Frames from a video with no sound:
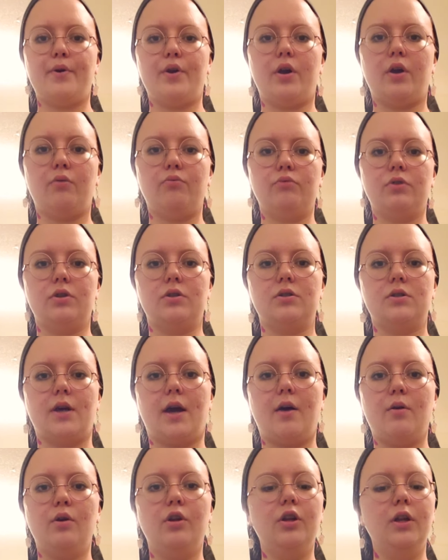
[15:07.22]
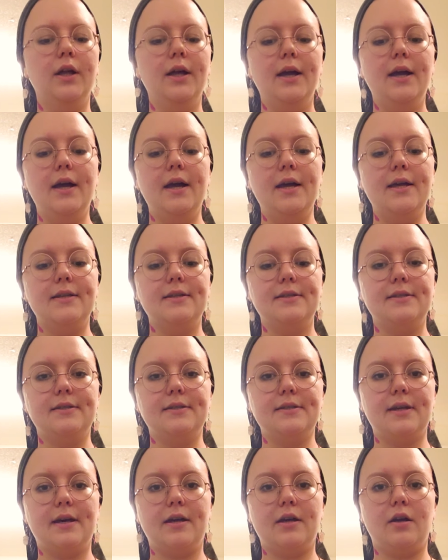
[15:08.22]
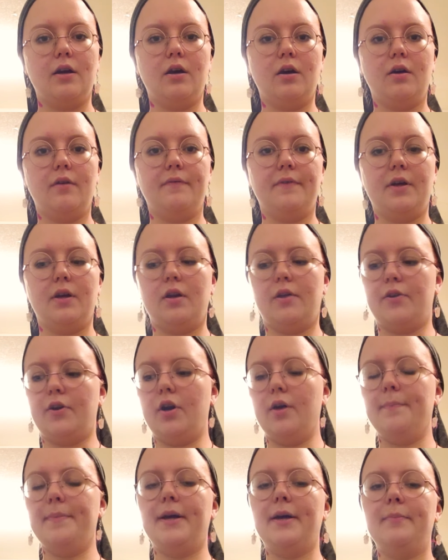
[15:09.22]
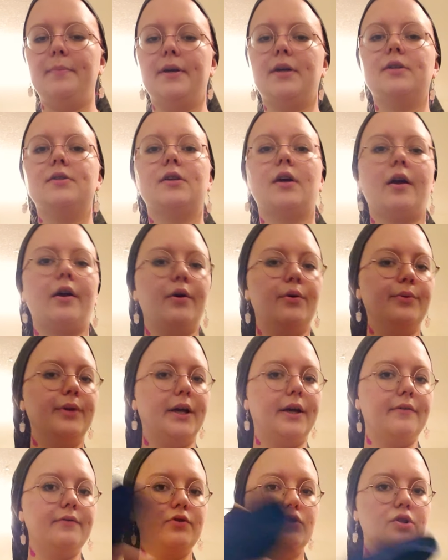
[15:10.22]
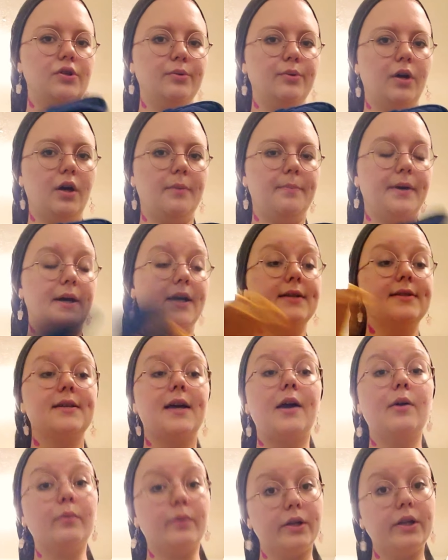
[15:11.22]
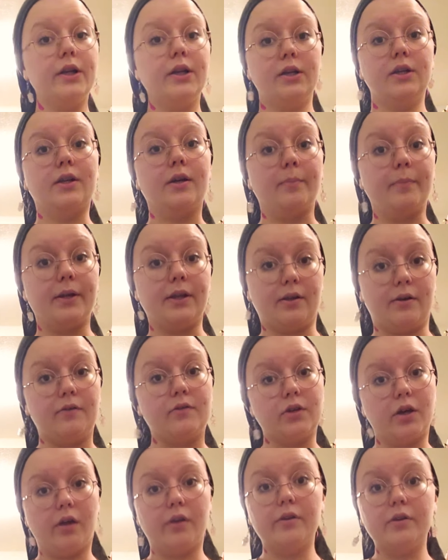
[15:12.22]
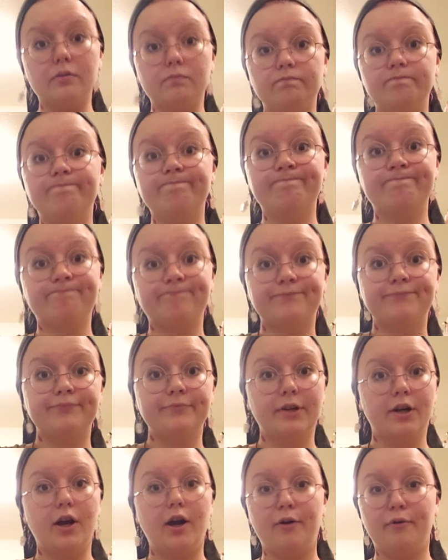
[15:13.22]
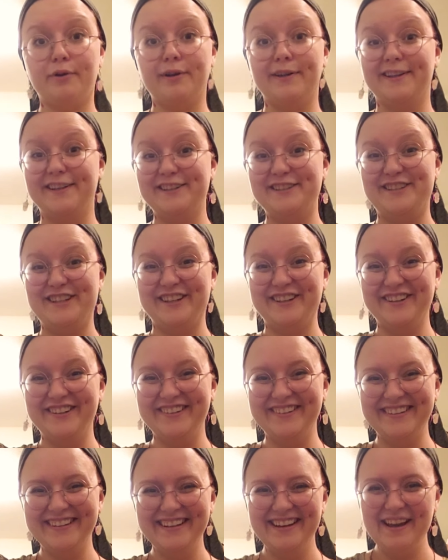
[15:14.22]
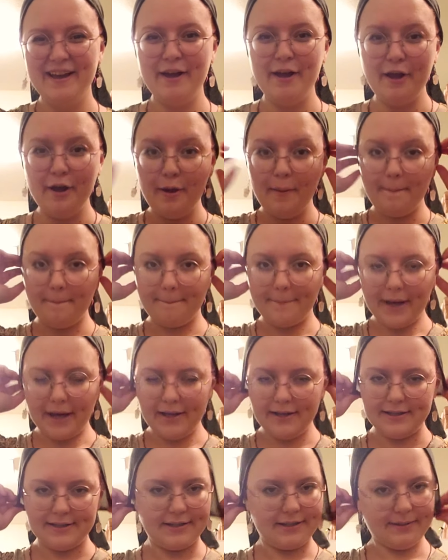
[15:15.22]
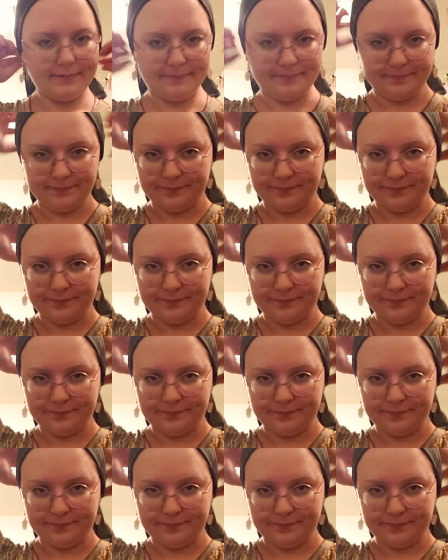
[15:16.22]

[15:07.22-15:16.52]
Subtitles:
put out this towel instead of another hot pad because I only have 2 hot pads. I really need to get my life together. I really do. But